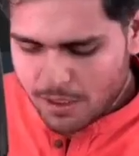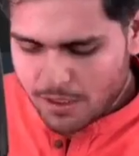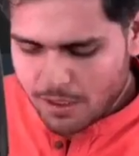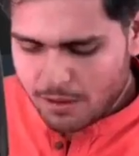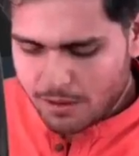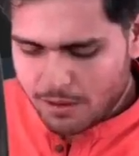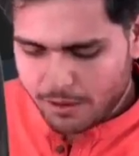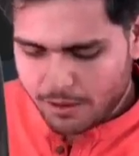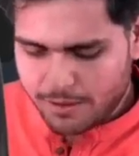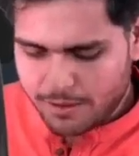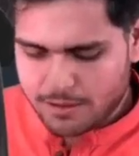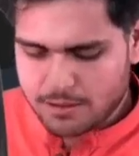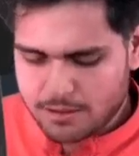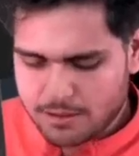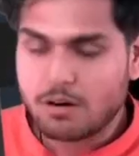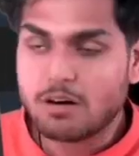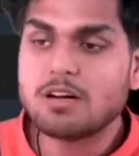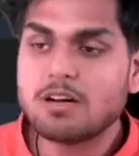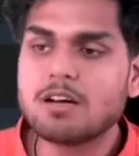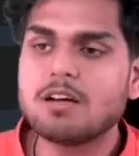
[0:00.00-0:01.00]

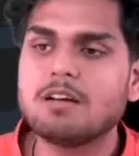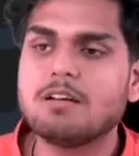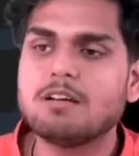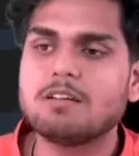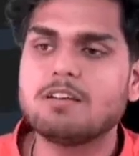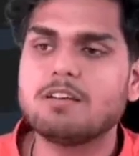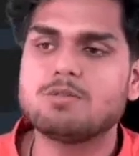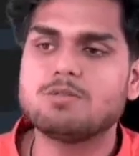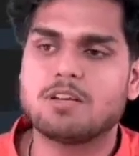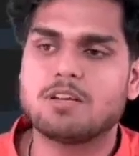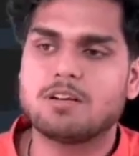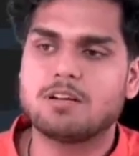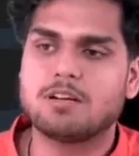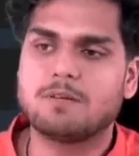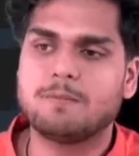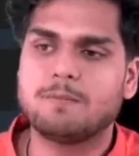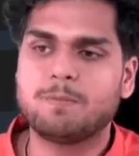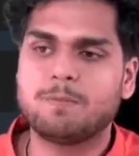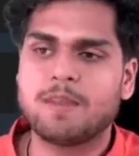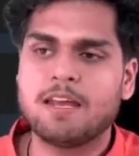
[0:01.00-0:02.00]
request.user.
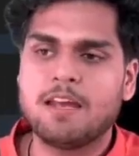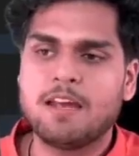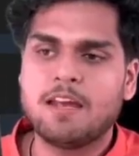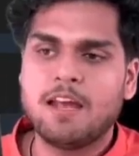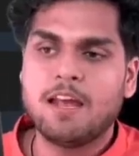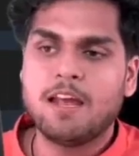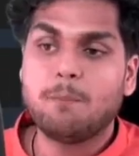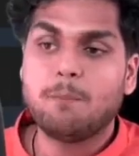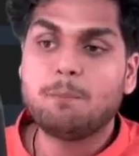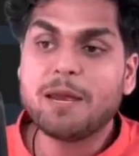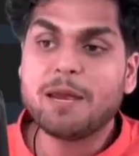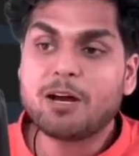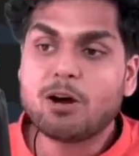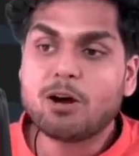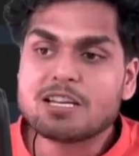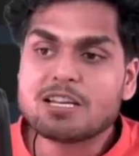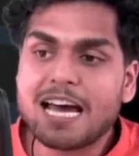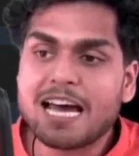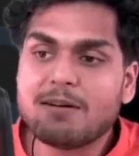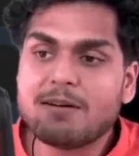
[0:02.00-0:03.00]
Because
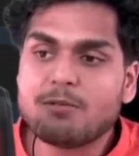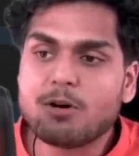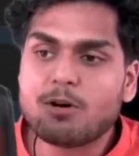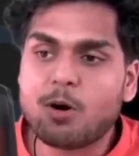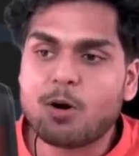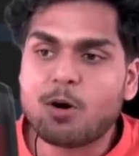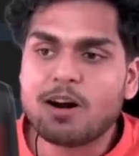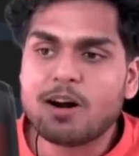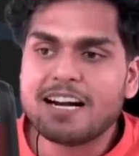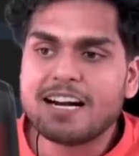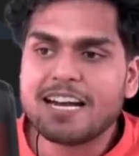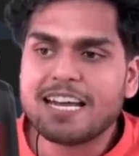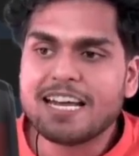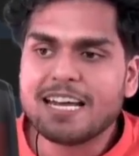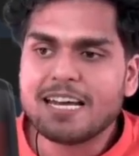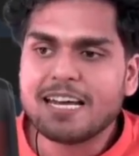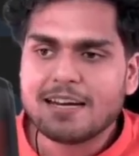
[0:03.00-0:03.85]
I have already